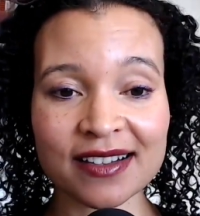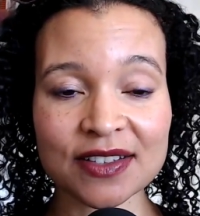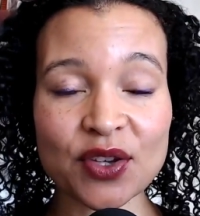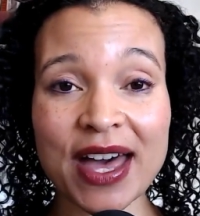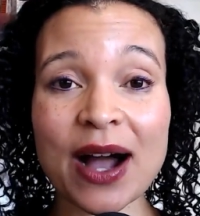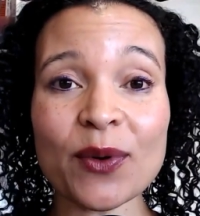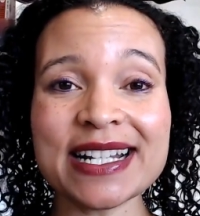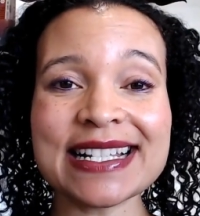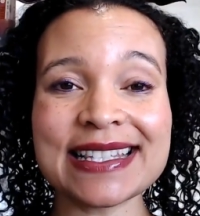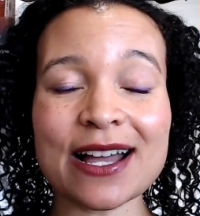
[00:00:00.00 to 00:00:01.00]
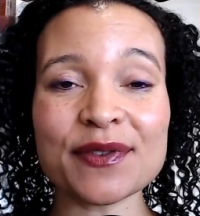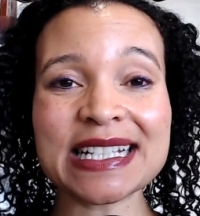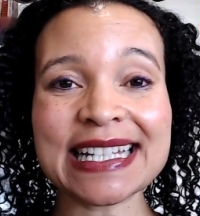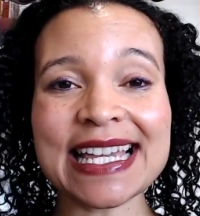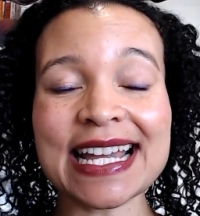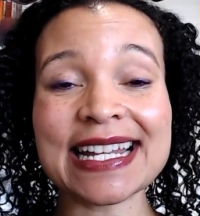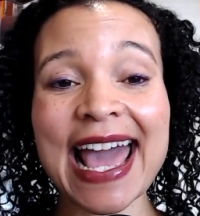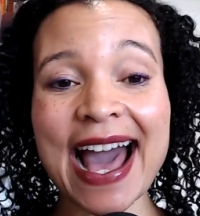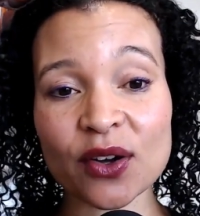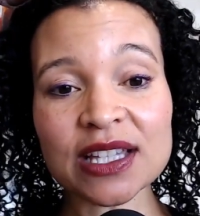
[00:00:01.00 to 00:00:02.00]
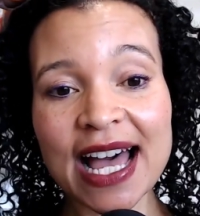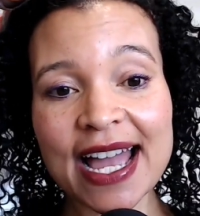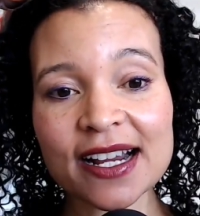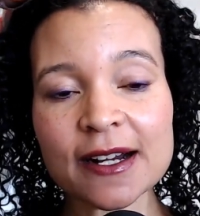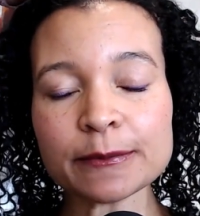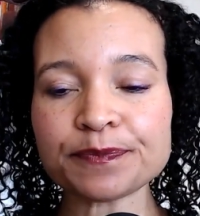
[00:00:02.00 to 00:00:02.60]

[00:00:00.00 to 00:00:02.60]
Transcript: So that one is definitely an outlier,